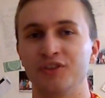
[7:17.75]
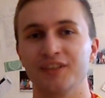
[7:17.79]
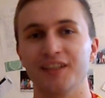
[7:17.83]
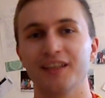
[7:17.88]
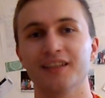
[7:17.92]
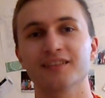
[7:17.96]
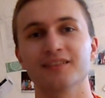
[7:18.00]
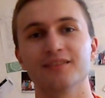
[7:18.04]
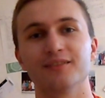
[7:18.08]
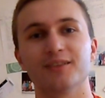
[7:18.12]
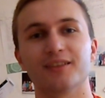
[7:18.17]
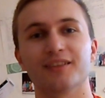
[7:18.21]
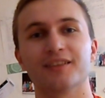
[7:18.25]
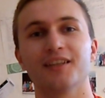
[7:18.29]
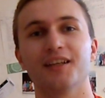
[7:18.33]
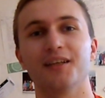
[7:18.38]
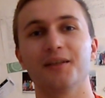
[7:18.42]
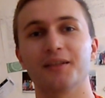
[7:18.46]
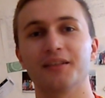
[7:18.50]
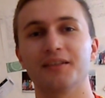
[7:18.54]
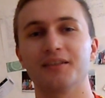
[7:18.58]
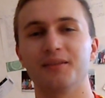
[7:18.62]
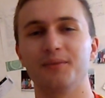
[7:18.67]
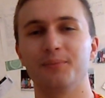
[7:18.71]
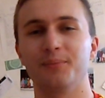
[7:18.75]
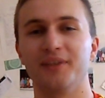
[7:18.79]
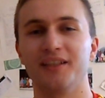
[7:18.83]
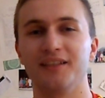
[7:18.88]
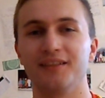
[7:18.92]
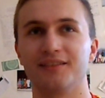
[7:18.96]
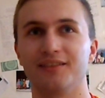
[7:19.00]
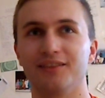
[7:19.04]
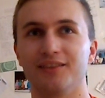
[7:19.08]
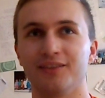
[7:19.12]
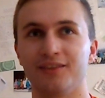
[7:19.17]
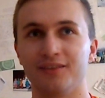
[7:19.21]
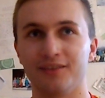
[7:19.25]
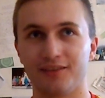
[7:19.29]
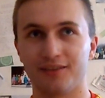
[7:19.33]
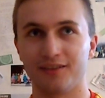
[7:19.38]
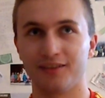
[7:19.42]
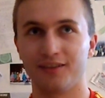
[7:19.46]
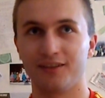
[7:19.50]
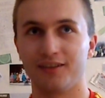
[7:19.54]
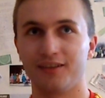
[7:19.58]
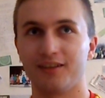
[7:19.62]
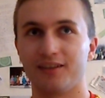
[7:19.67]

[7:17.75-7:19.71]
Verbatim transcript: which is actually a character based on